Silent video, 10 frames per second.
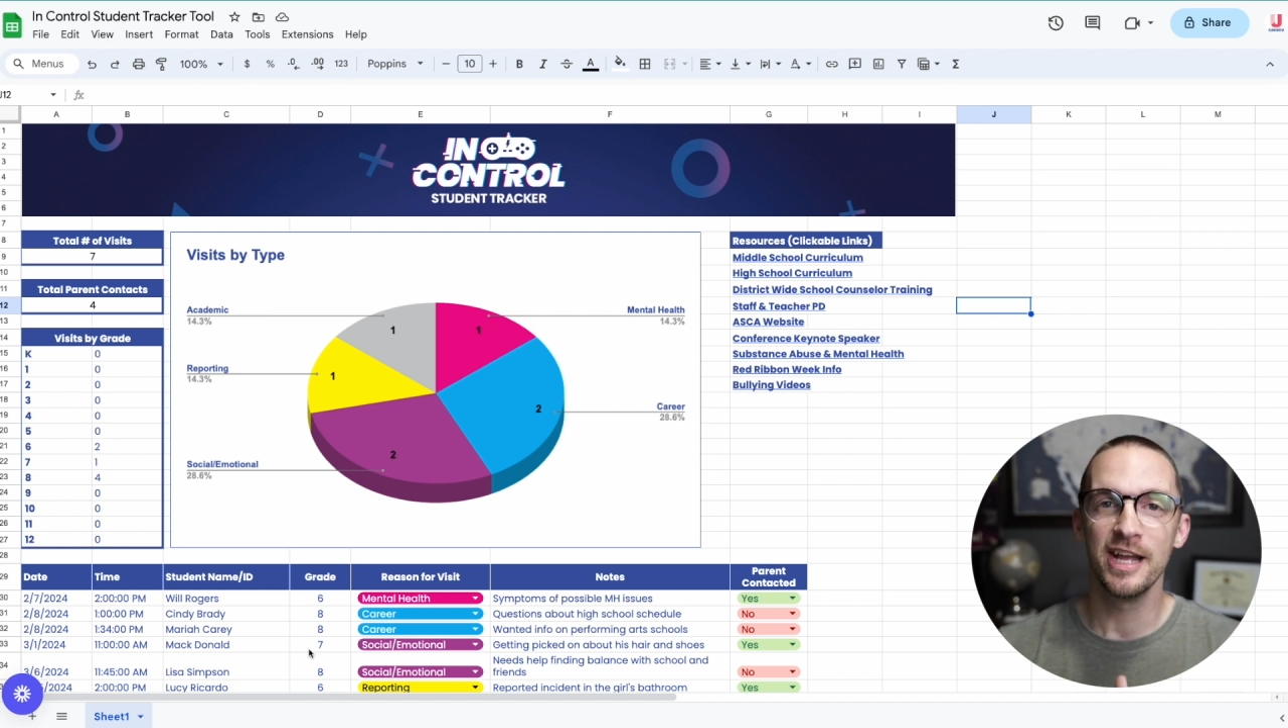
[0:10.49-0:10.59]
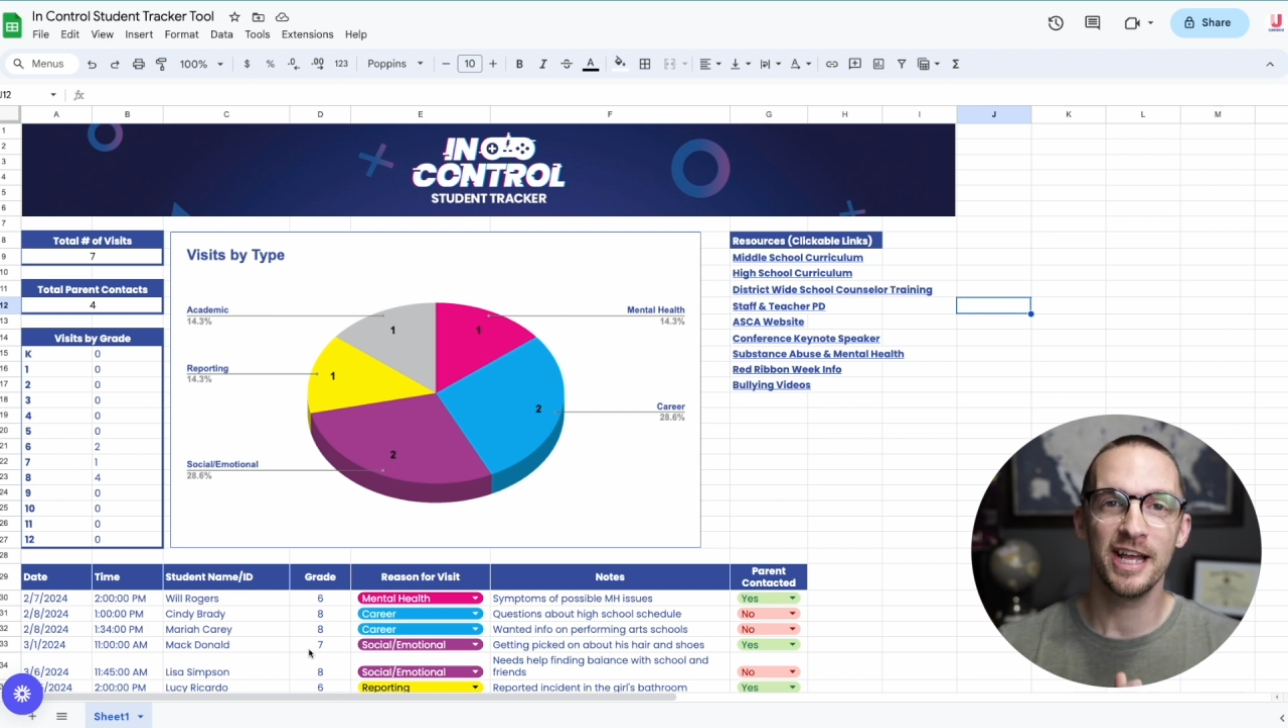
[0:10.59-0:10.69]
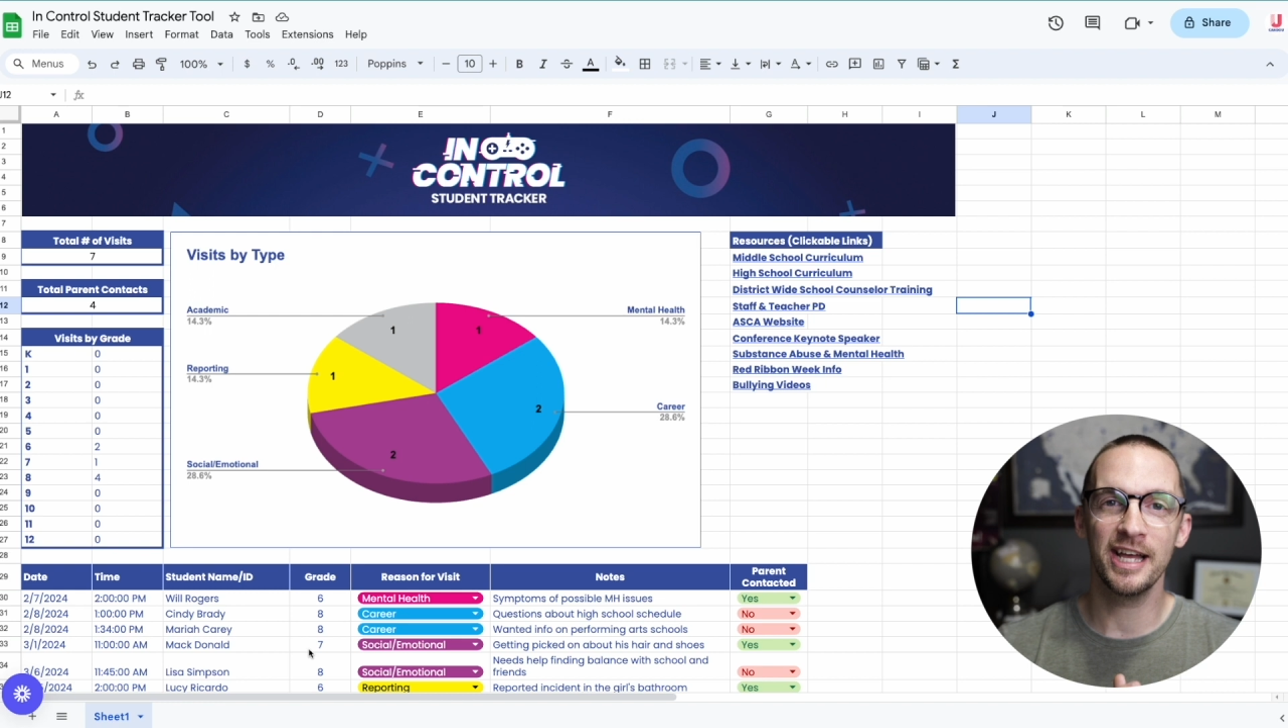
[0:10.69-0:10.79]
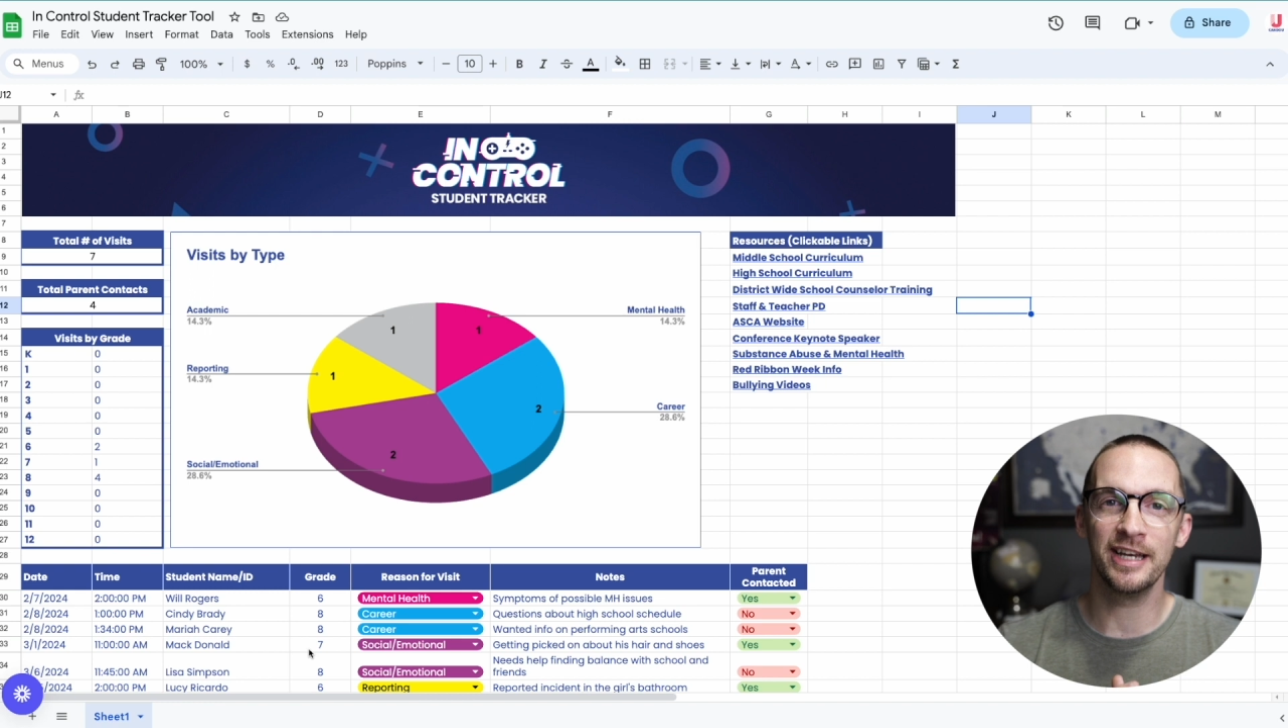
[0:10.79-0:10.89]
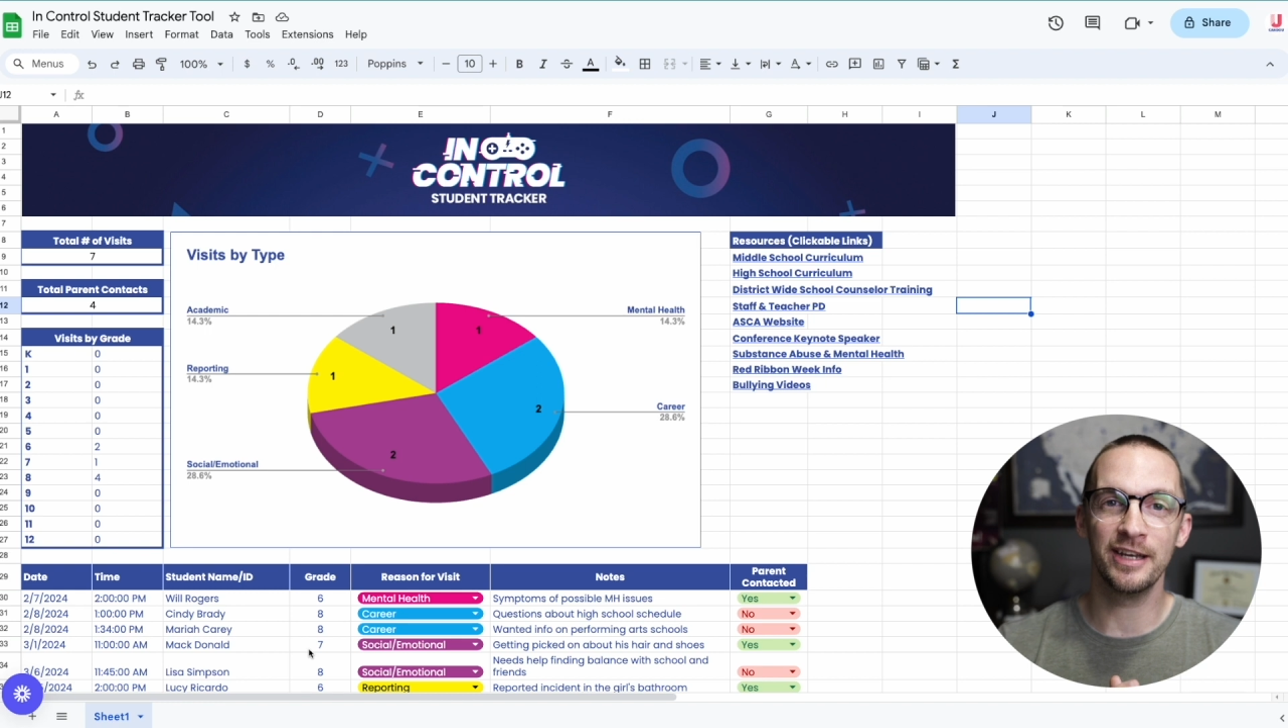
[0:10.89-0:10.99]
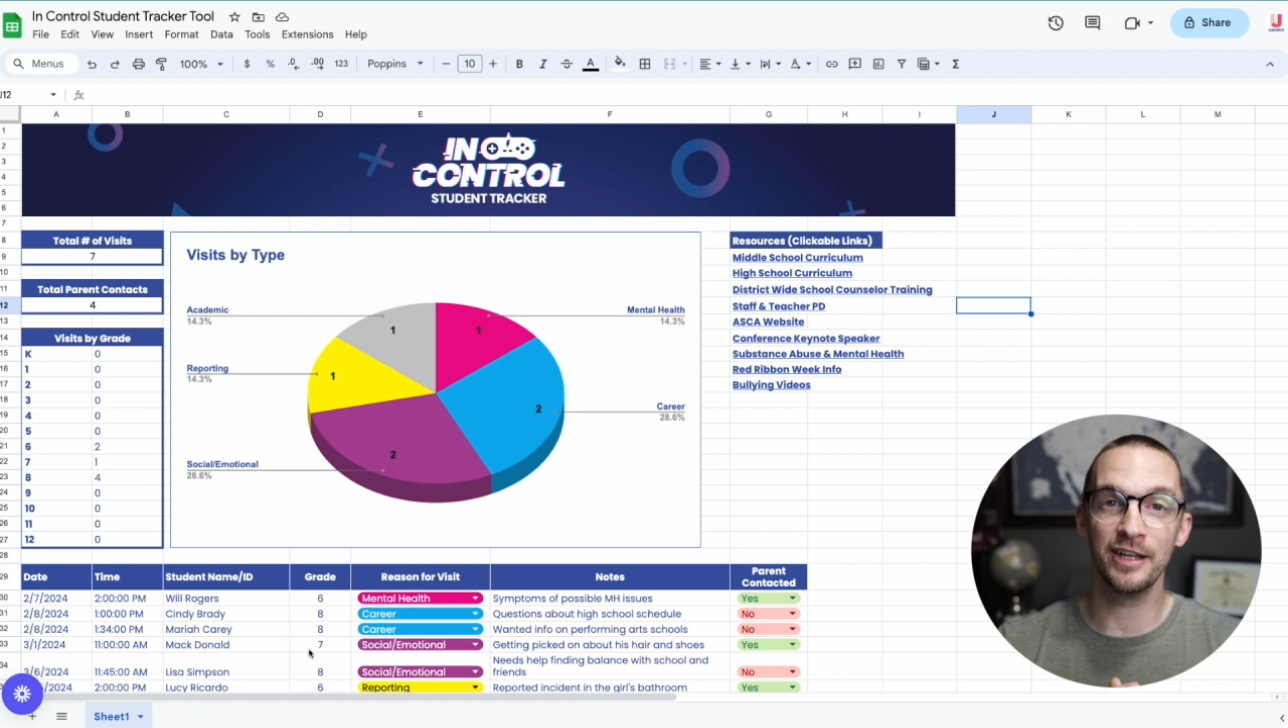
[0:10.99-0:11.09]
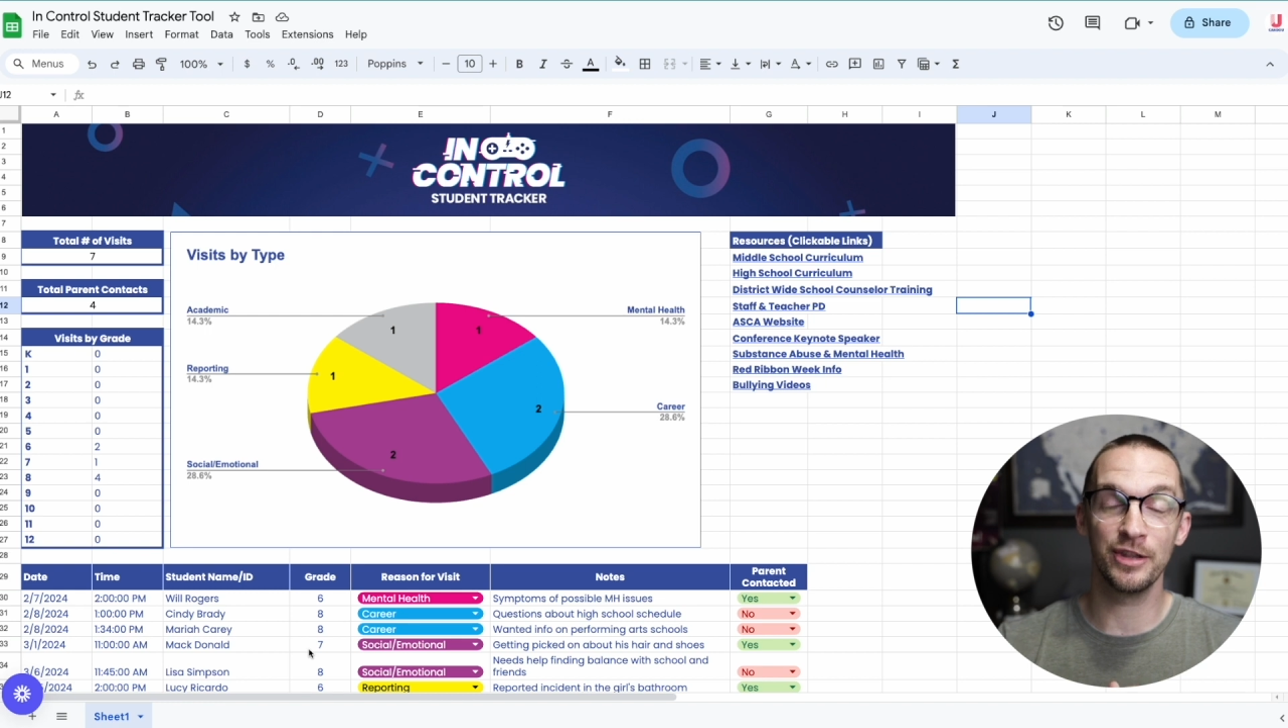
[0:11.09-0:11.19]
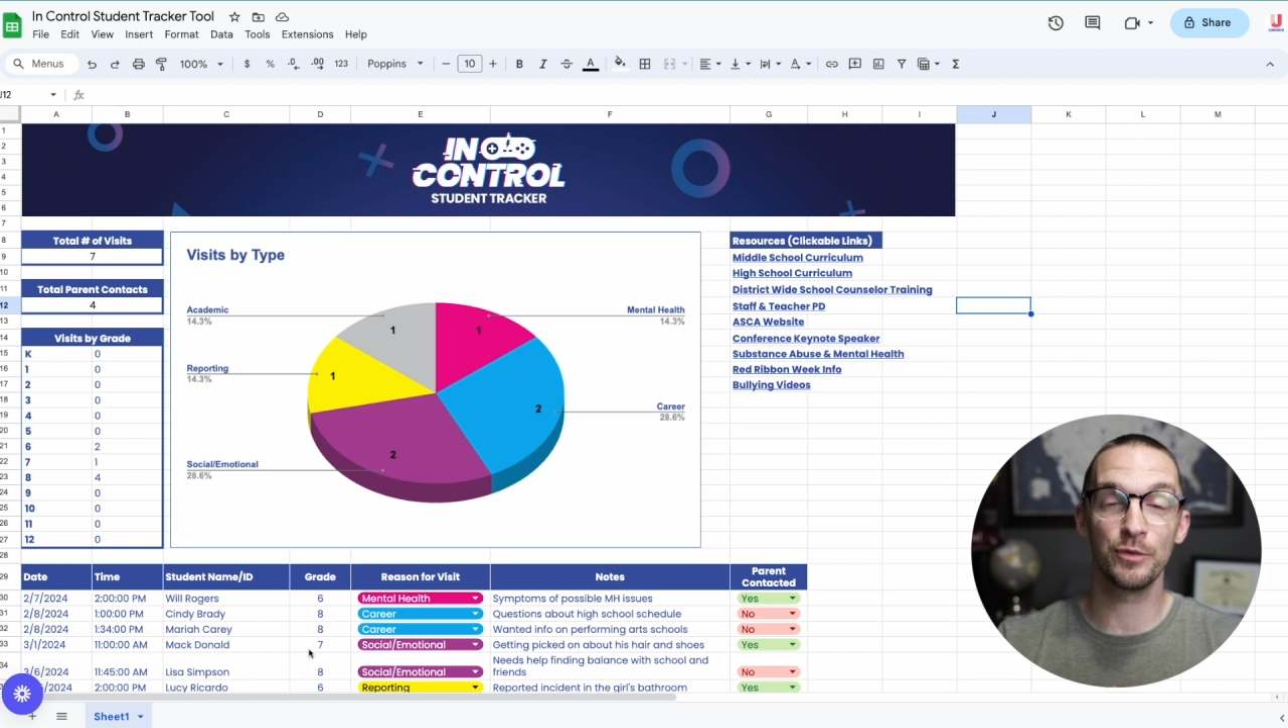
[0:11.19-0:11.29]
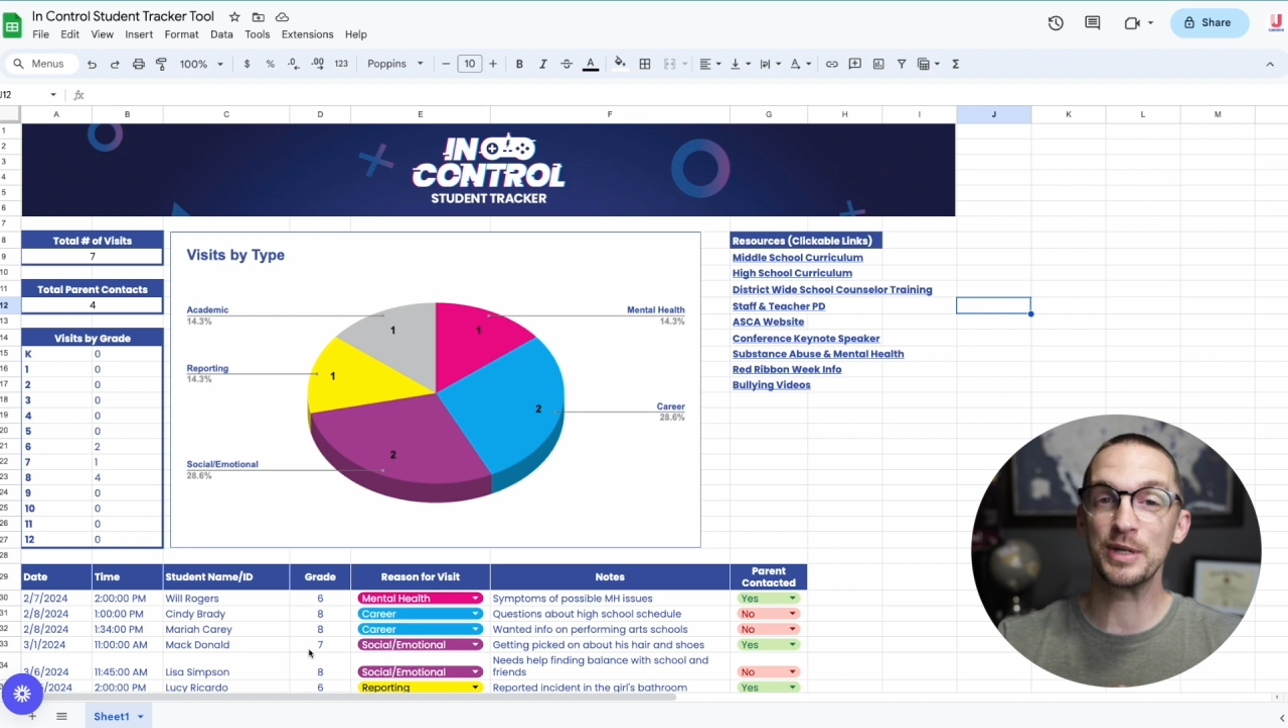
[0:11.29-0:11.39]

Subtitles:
and the